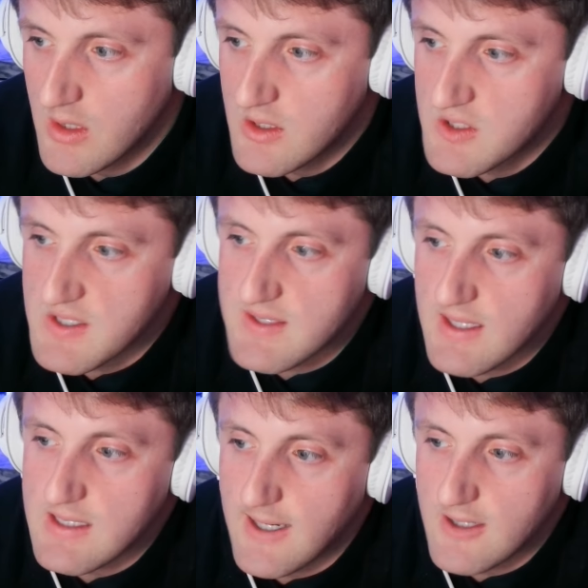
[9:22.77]
Since
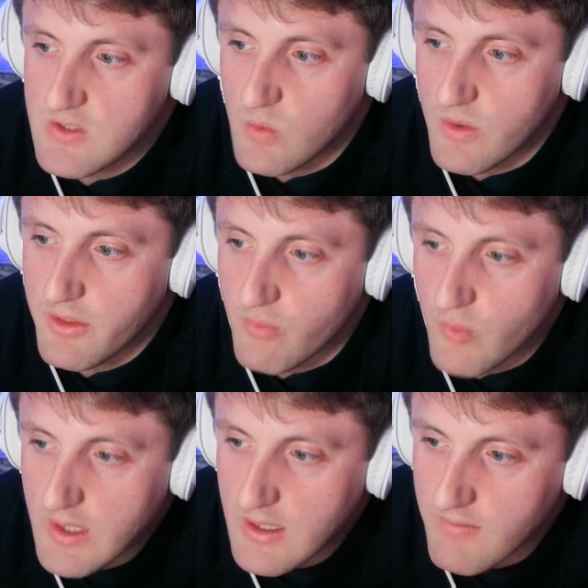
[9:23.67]
then, Dallas has won
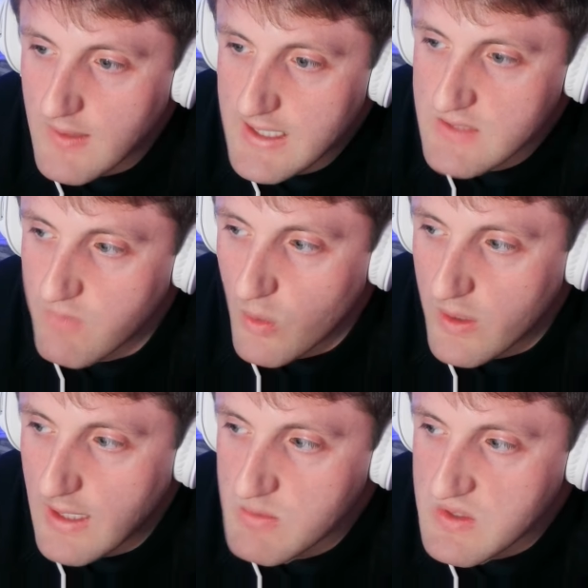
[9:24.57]
3 of the last 4
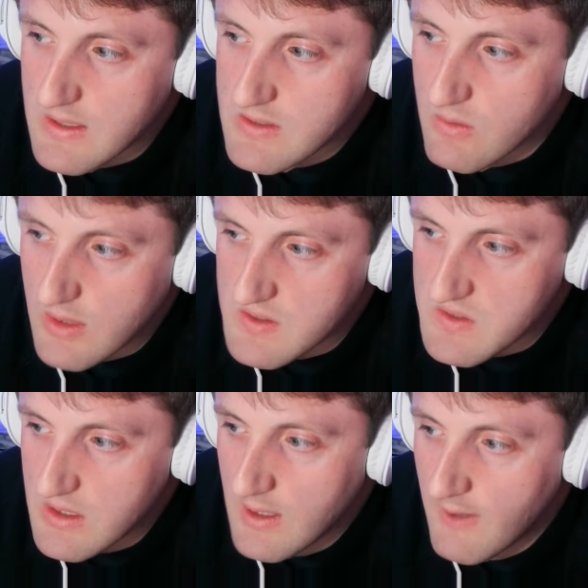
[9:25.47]
games against
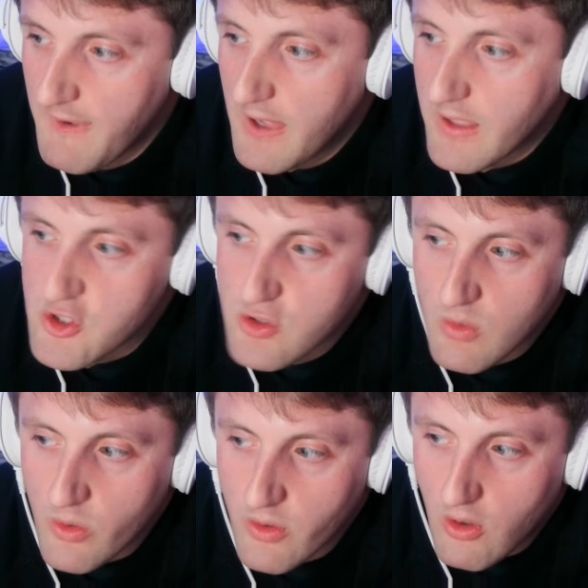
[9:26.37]
OKC. They should
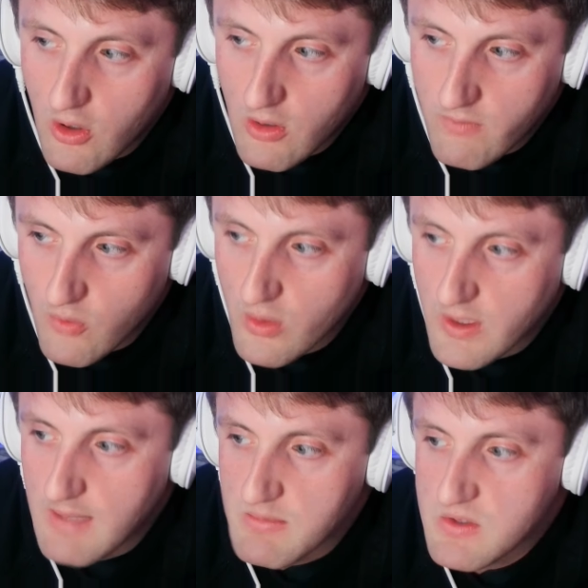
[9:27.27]
have won all 4
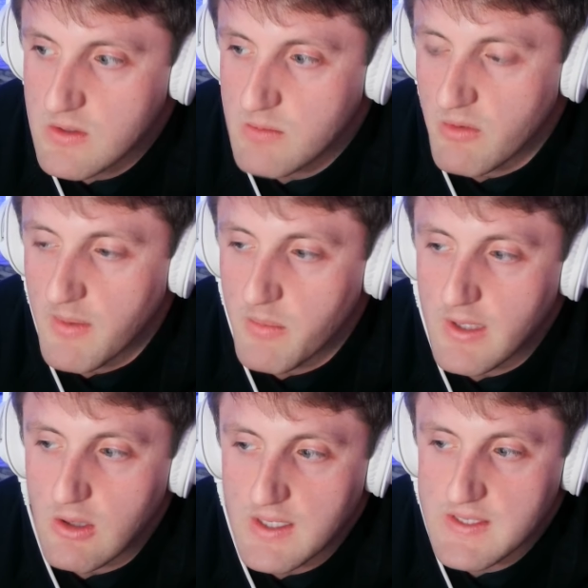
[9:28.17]
games, but remember,
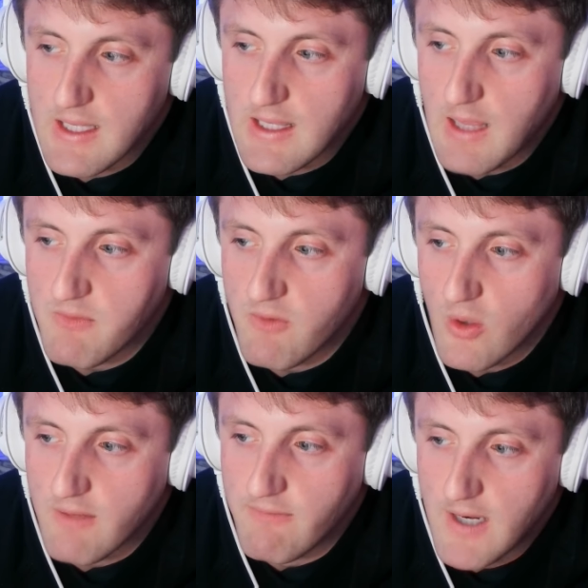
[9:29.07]
they lost that game 4
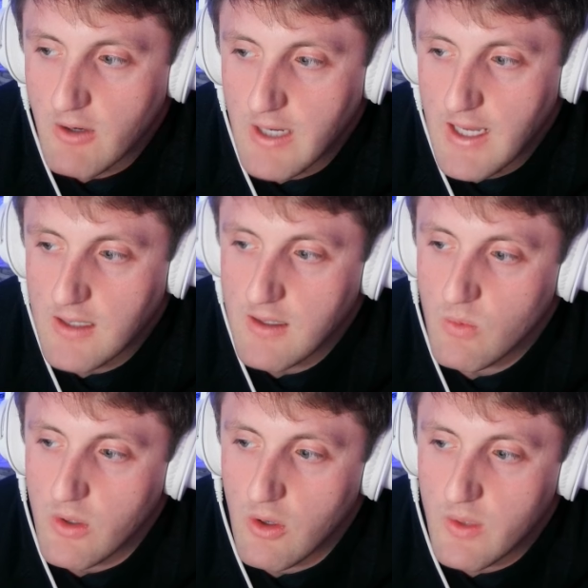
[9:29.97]
at the very end
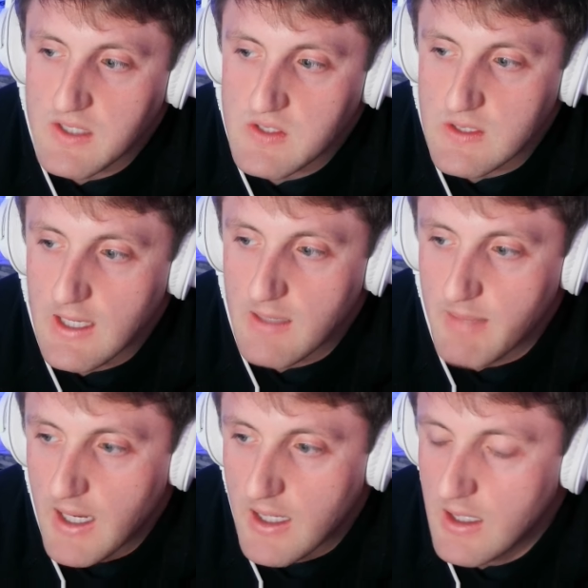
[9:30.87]
when OKC came
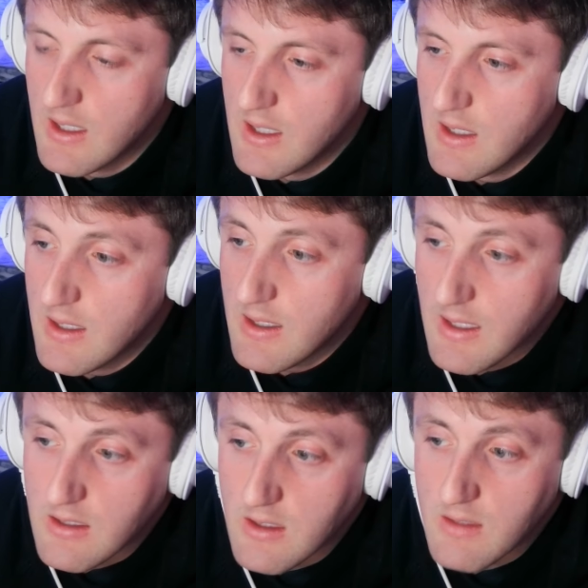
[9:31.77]
back
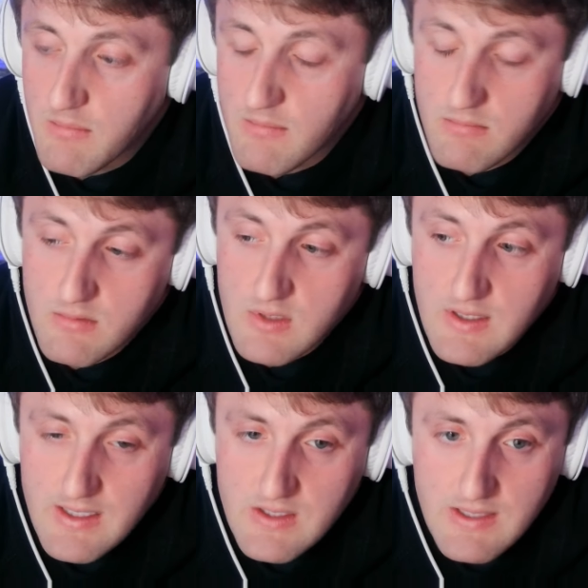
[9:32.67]
and did
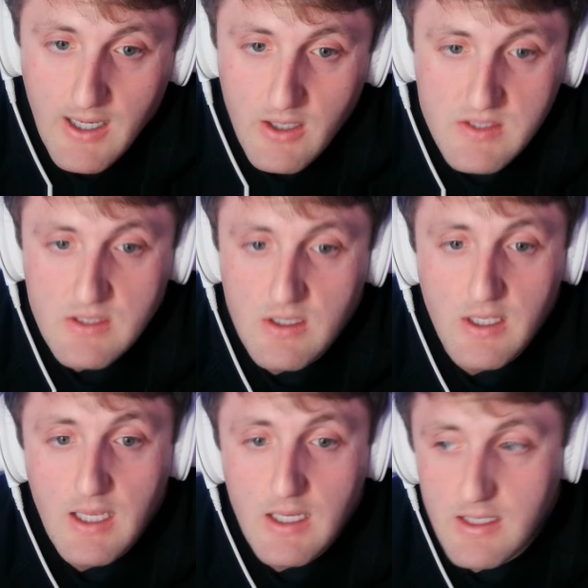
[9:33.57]
that to Dallas
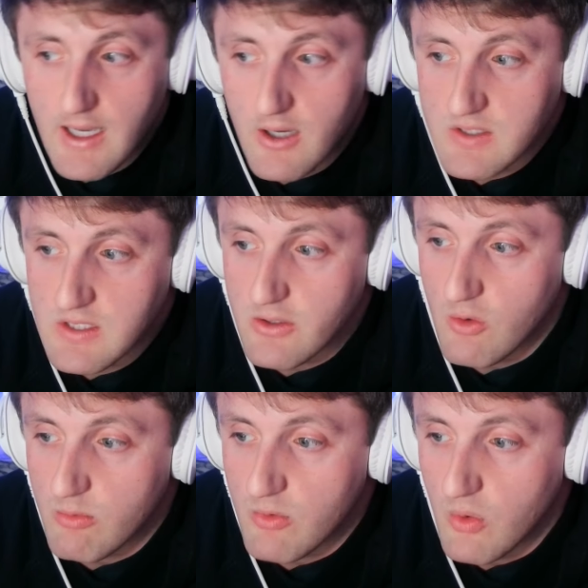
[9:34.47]
in Dallas on their
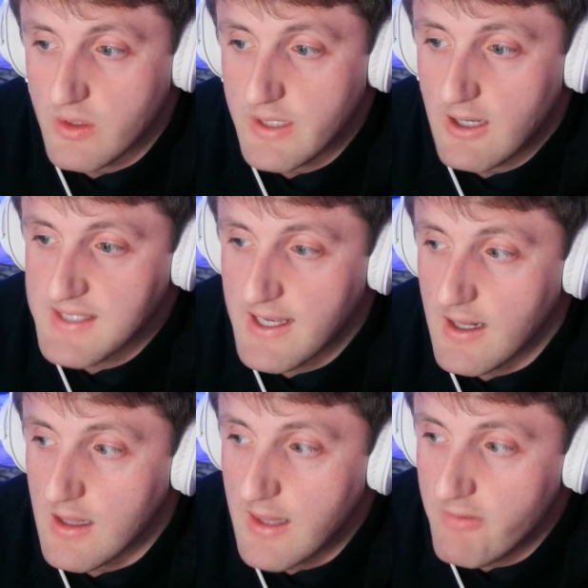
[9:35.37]
home court. Dallas had an
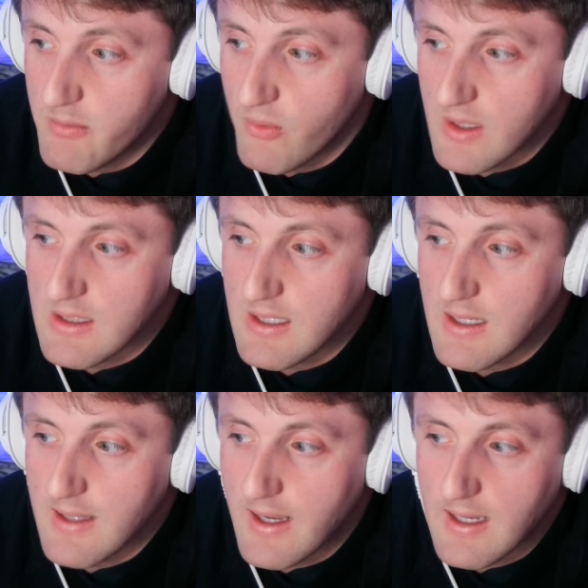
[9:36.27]
11-point lead
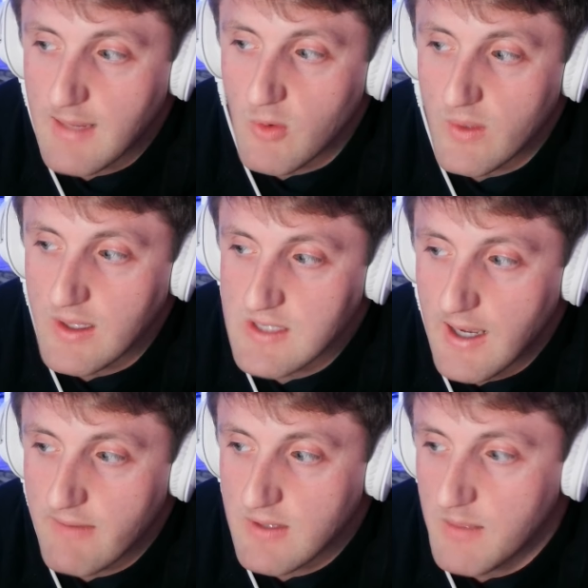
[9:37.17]
in that game going into
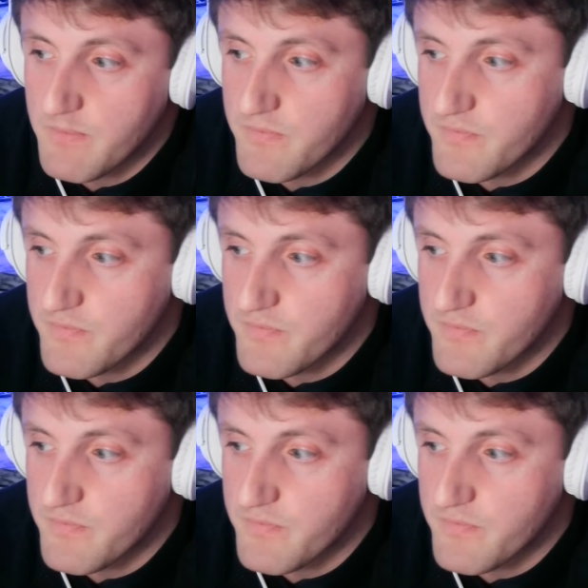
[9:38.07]
halftime.